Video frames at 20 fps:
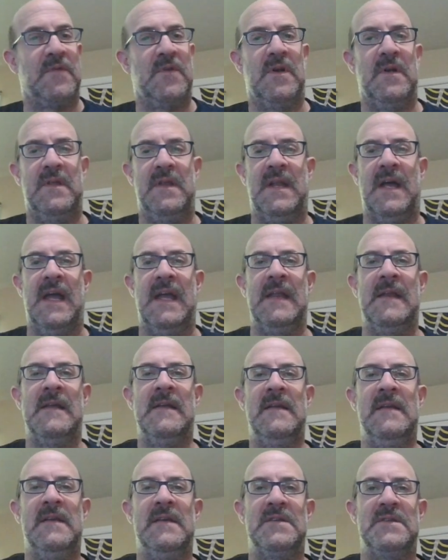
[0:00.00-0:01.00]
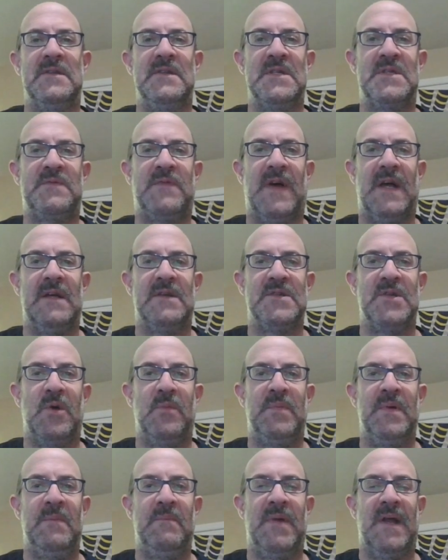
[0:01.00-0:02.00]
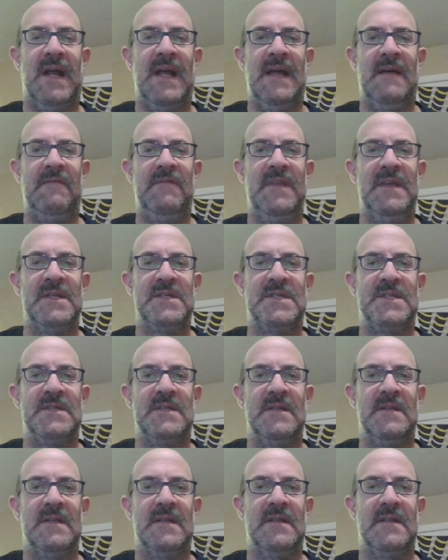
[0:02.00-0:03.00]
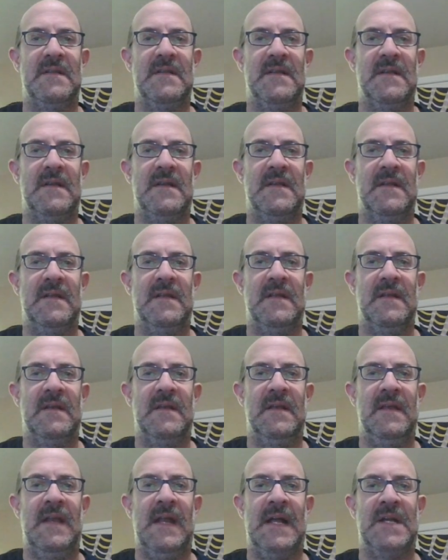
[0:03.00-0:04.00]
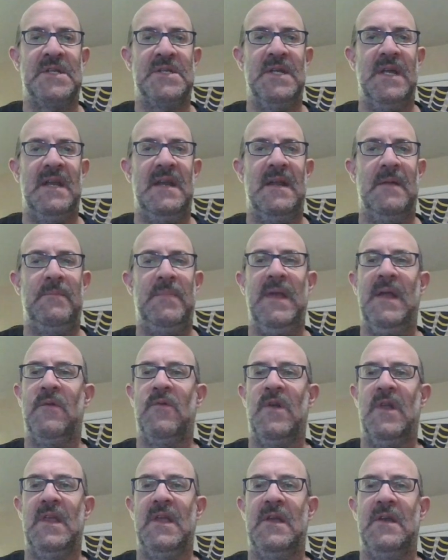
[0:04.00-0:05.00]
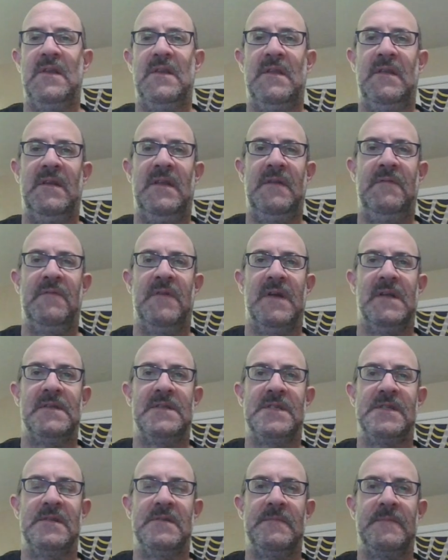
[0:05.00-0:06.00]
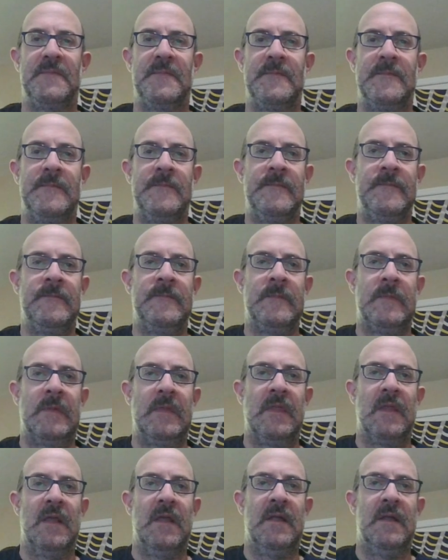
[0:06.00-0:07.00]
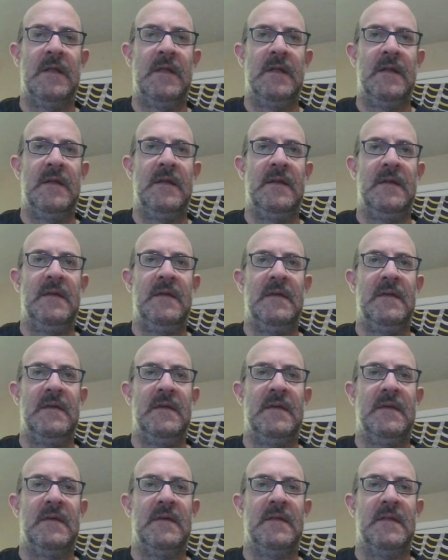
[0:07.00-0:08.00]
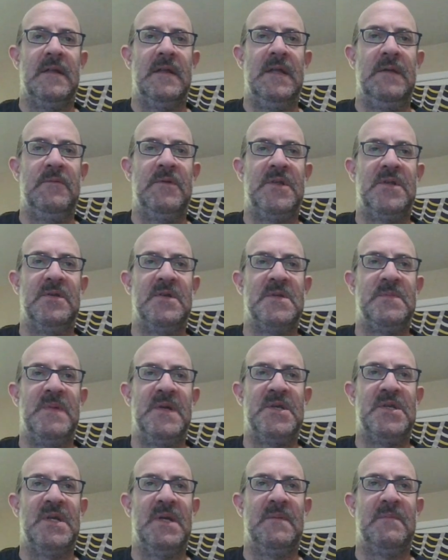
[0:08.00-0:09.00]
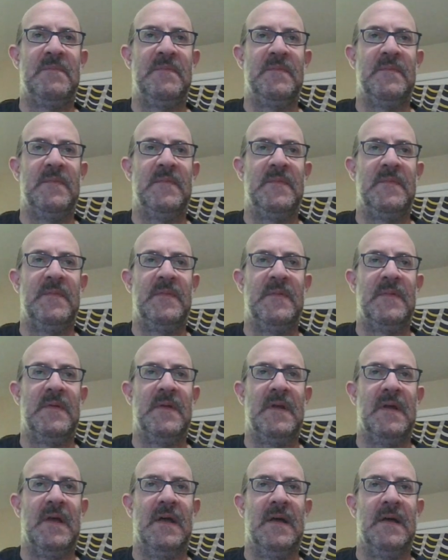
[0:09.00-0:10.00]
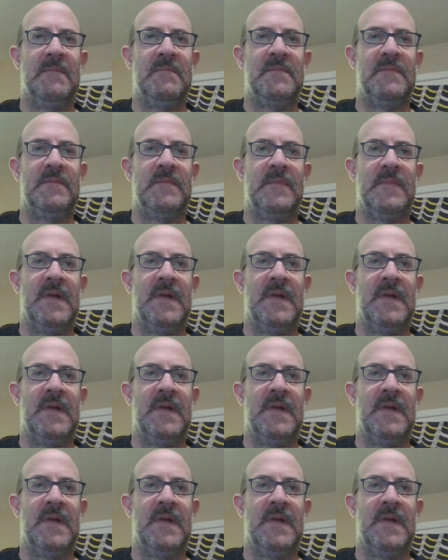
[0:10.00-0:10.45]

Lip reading: for a knight. So this file's open, but I have this. It actually ended up being really good defense. He withdrew his bishop, he